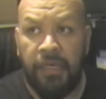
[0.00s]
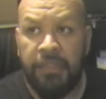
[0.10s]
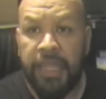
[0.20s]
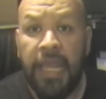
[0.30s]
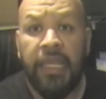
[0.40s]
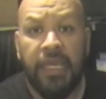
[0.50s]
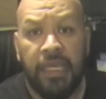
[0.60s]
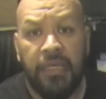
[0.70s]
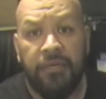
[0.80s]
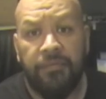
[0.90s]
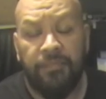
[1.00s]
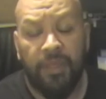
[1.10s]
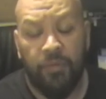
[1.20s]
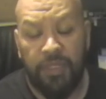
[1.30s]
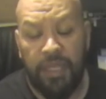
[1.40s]
Nike
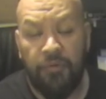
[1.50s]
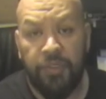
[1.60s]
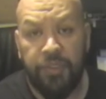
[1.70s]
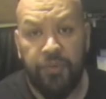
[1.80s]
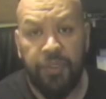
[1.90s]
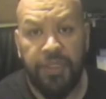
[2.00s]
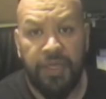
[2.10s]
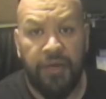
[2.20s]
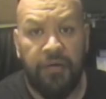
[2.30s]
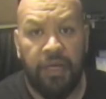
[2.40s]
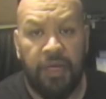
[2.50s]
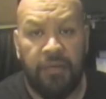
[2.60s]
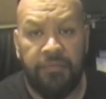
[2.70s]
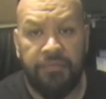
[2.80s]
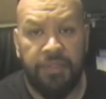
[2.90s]
when they were doing
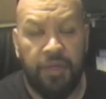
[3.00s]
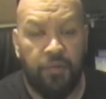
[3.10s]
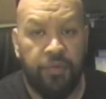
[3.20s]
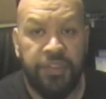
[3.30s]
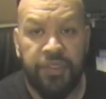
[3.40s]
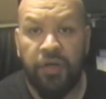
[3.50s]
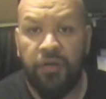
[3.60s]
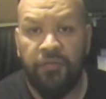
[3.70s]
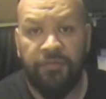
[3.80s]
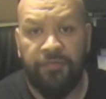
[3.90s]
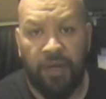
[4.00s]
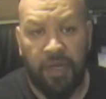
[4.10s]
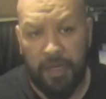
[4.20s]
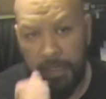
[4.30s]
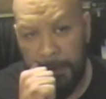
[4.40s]
their reserve
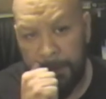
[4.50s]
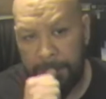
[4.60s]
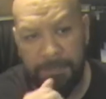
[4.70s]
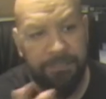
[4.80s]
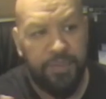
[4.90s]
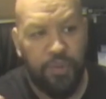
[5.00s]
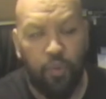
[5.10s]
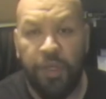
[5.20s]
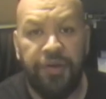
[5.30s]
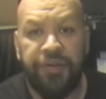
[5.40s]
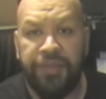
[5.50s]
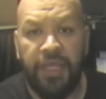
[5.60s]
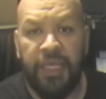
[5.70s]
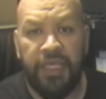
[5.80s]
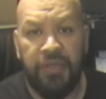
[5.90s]
Twitter
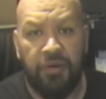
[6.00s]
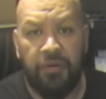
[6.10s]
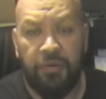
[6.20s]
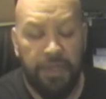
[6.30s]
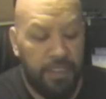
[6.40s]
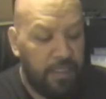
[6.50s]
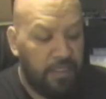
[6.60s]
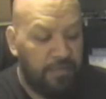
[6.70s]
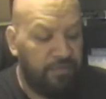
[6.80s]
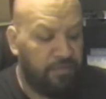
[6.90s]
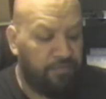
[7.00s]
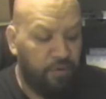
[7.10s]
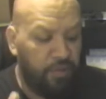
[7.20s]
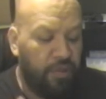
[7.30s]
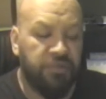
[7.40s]
thing. You know, if you,
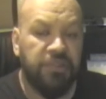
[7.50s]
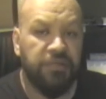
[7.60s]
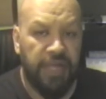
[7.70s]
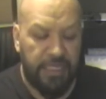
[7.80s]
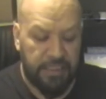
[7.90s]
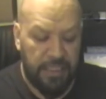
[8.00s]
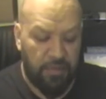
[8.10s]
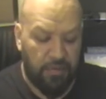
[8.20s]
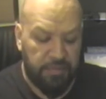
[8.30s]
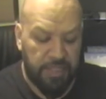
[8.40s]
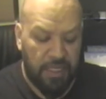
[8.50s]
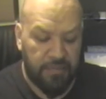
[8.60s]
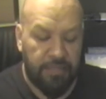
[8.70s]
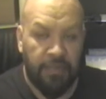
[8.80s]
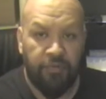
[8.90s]
for those of you guys that know what I'm
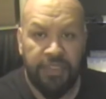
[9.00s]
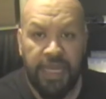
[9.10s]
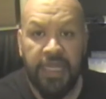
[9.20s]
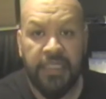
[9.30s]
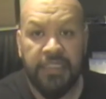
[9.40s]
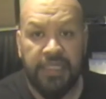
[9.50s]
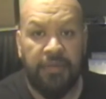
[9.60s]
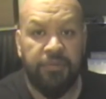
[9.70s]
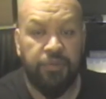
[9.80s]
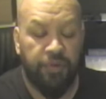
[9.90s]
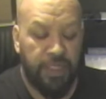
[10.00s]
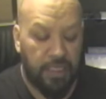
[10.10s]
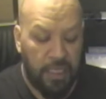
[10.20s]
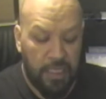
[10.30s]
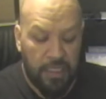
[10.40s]
talking about, when Nike stopped
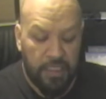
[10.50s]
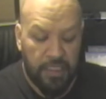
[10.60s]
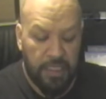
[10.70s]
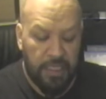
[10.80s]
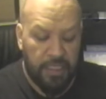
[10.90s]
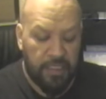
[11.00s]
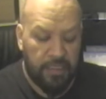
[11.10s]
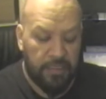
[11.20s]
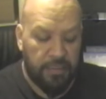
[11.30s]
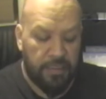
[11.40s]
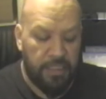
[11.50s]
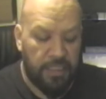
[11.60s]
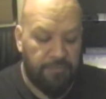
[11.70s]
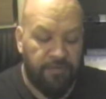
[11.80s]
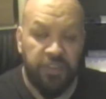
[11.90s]
doing
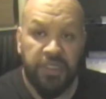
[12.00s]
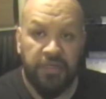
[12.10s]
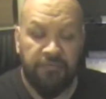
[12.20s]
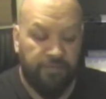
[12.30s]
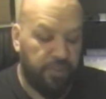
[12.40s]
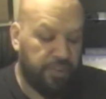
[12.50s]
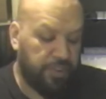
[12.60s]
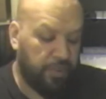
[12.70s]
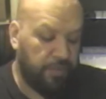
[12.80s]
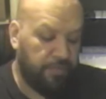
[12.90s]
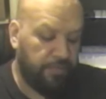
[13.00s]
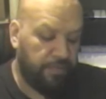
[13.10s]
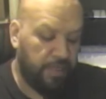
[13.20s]
the first come first serve